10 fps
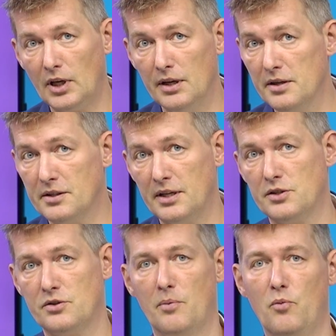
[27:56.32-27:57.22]
is that
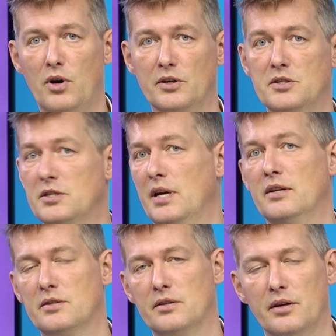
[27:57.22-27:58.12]
someone
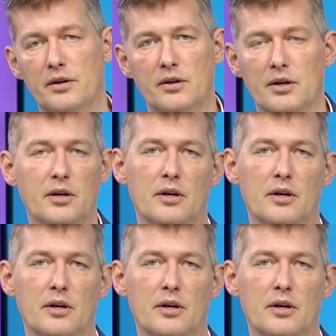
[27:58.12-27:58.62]
changed the